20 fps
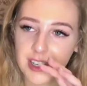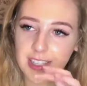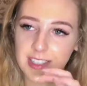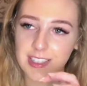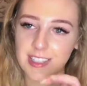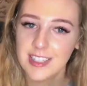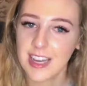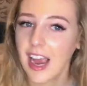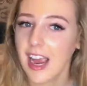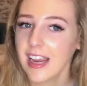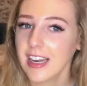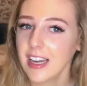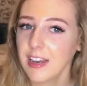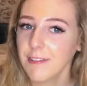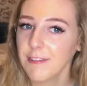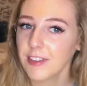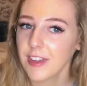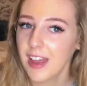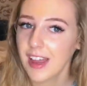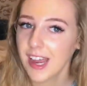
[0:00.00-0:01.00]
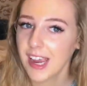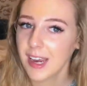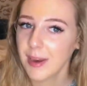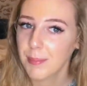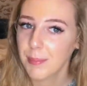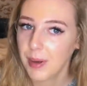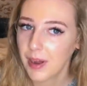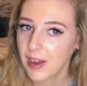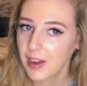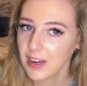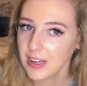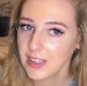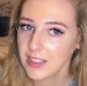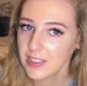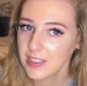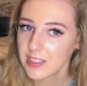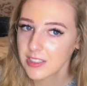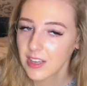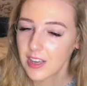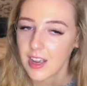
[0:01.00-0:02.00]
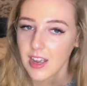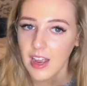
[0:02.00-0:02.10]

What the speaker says: It's tiny flying bugs